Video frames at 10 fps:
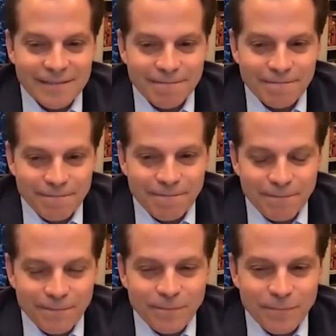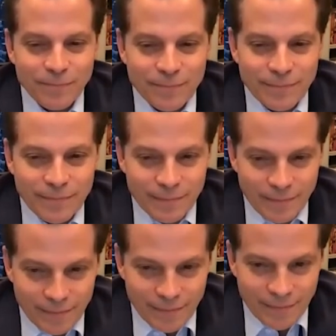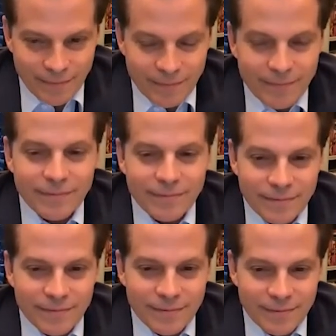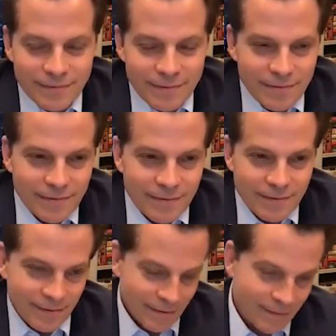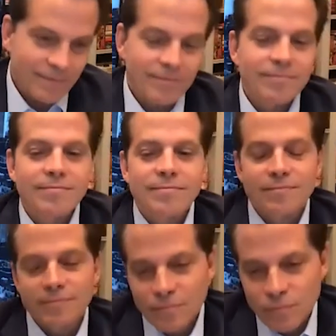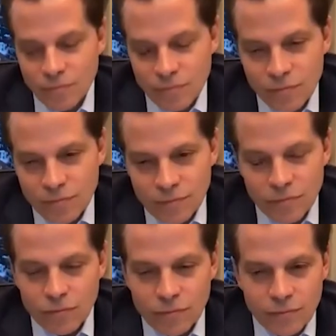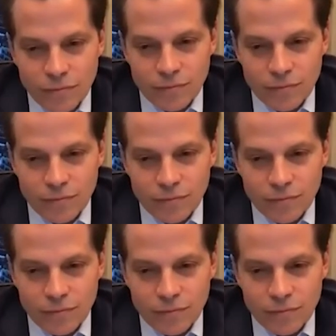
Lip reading: No words are spoken by the person on screen.